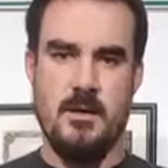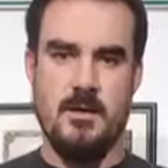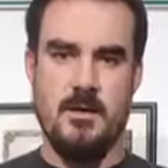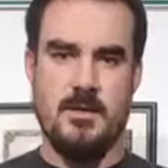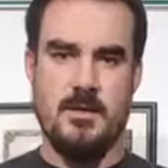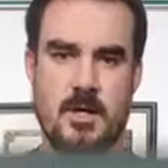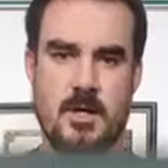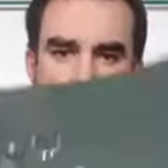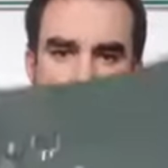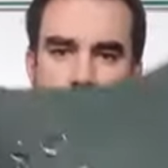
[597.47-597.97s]

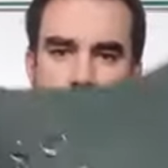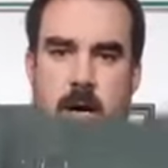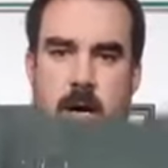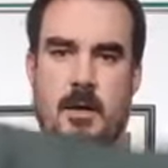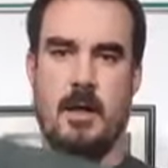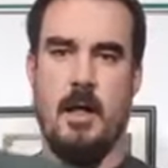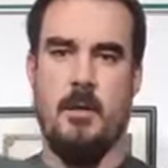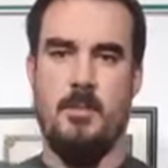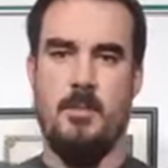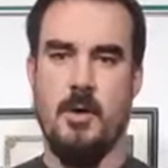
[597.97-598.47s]
So
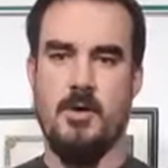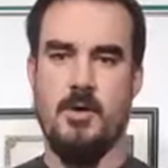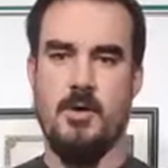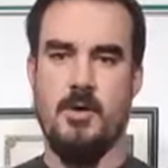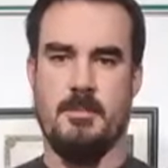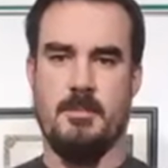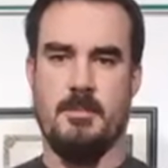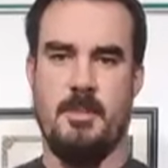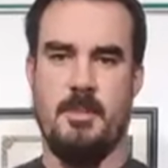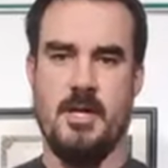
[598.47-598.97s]
I'll
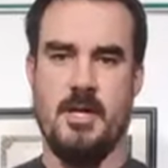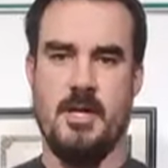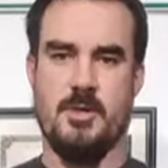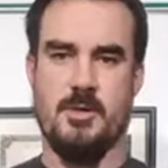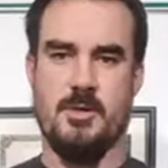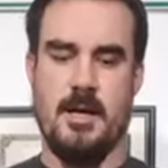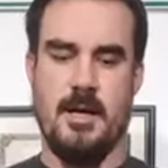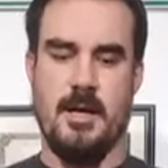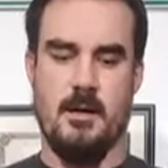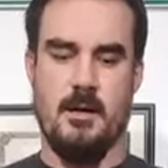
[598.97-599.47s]
post up a
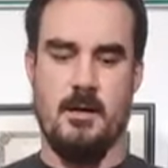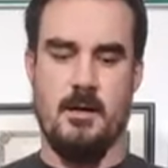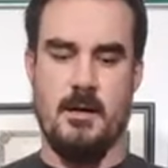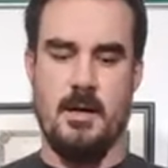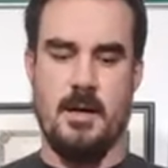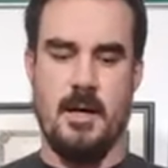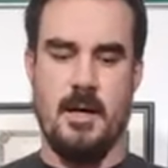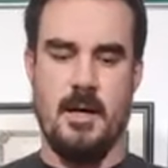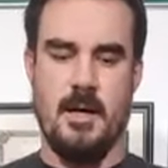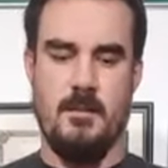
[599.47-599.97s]
picture later.
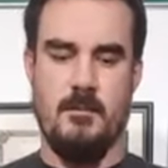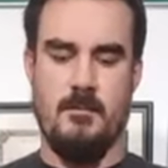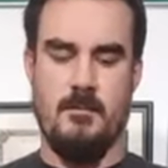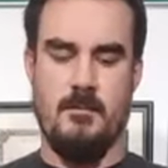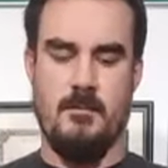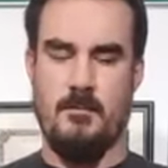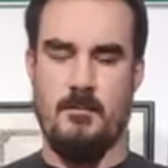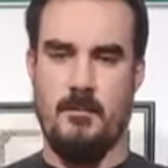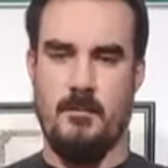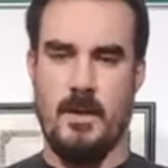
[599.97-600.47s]

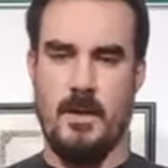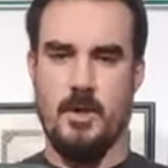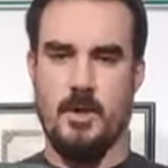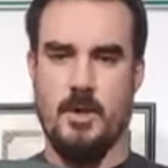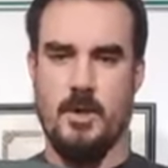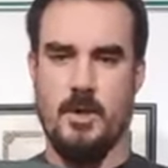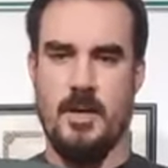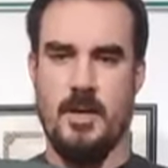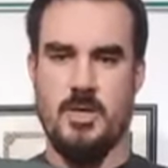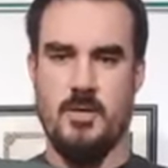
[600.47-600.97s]
I
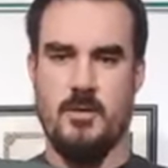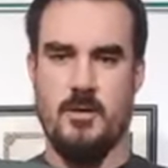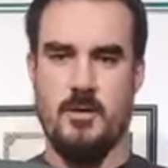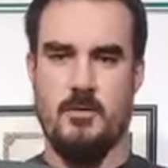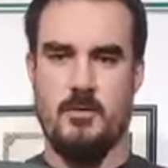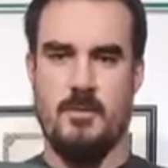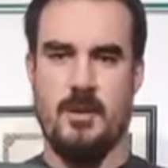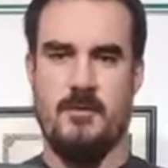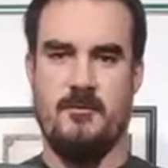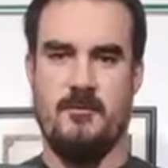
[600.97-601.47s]
took a picture with
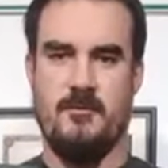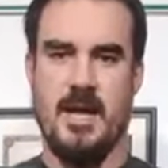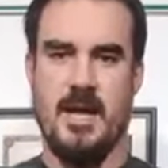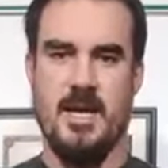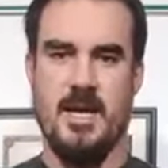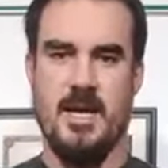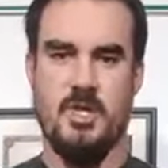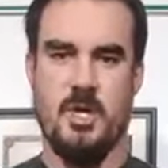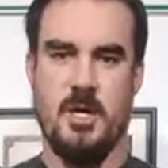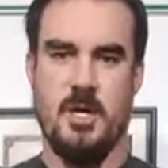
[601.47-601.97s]
it with my
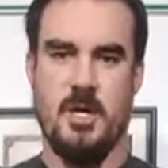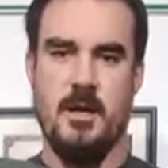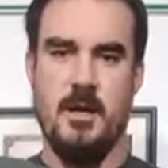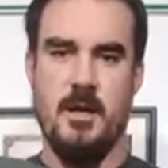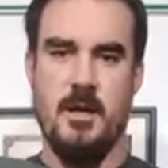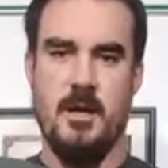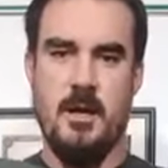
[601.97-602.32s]
flash on,